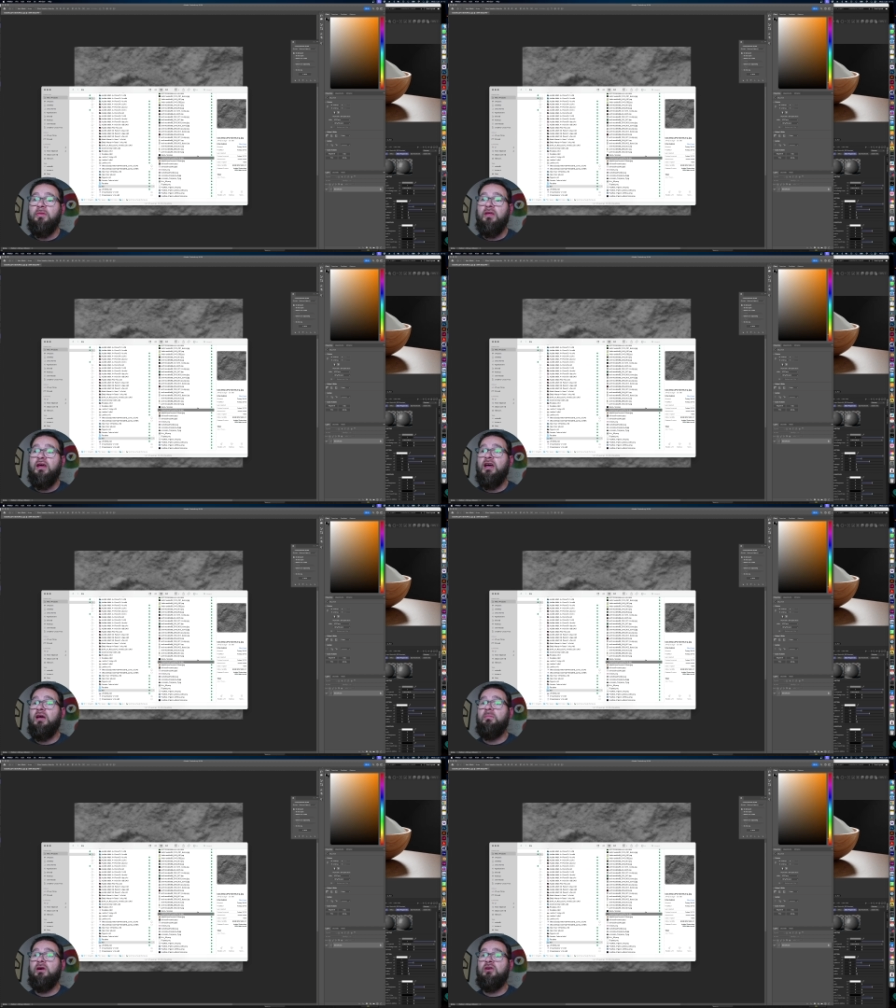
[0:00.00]
Uh,
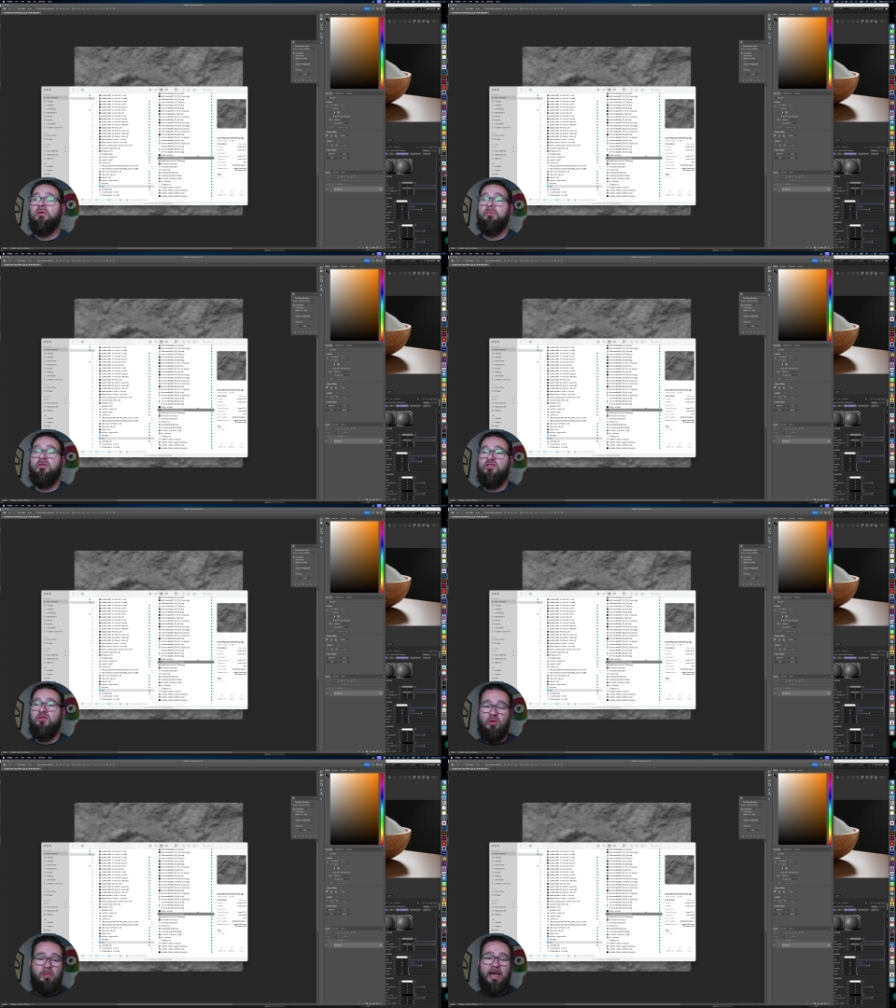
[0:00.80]
powder bump, this is for
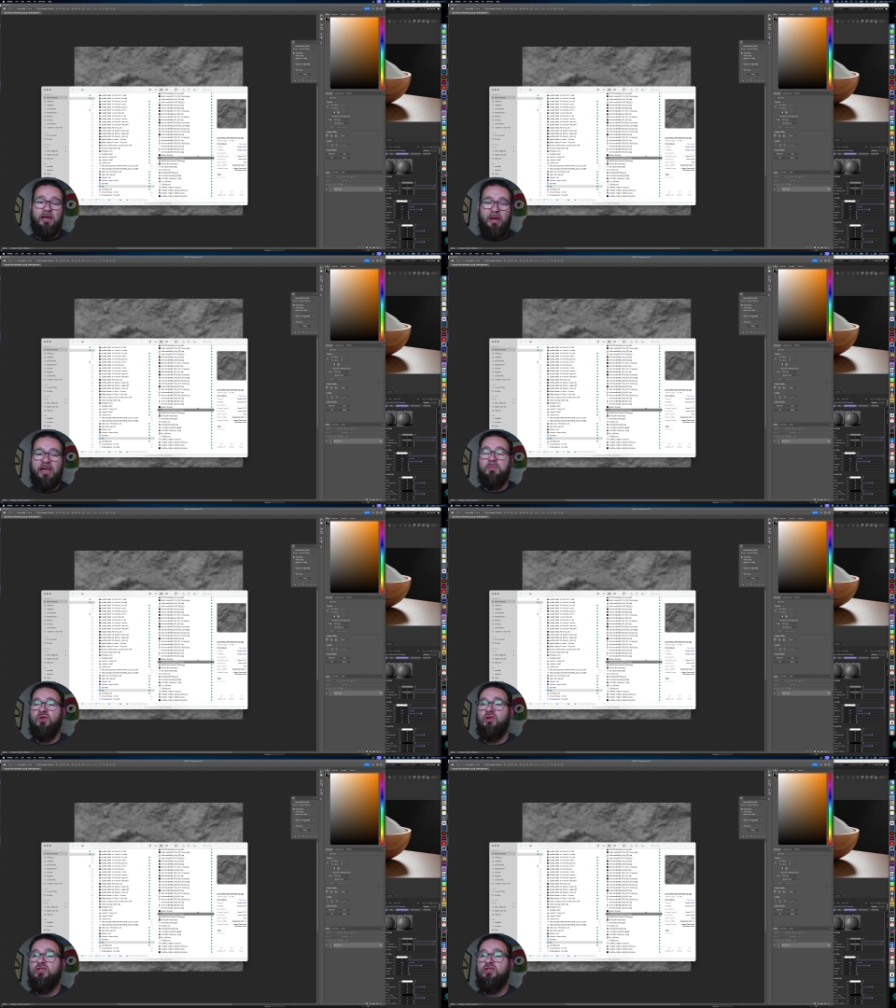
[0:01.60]
black maca product